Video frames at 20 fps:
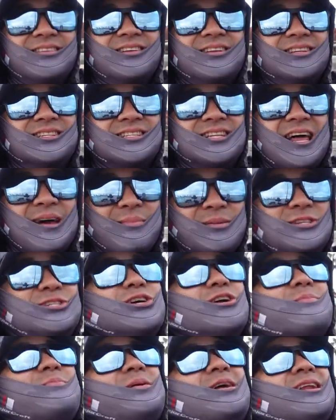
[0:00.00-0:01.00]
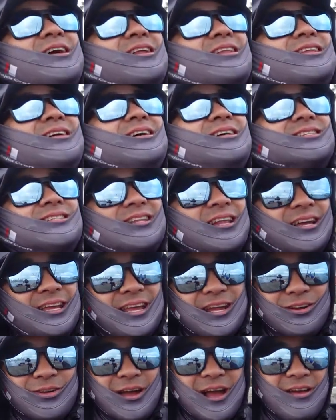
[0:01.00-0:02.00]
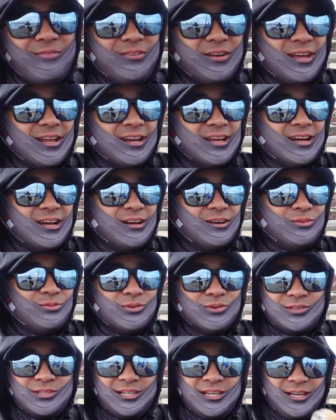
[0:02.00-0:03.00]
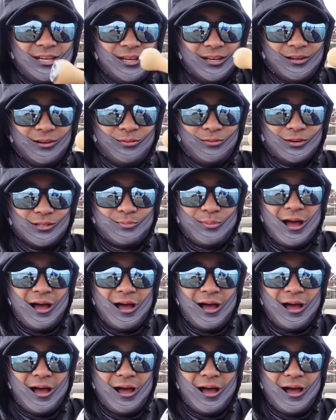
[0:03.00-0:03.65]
Let's slap a jerkbait on this, Lucky Craft, and uh, we'll see what's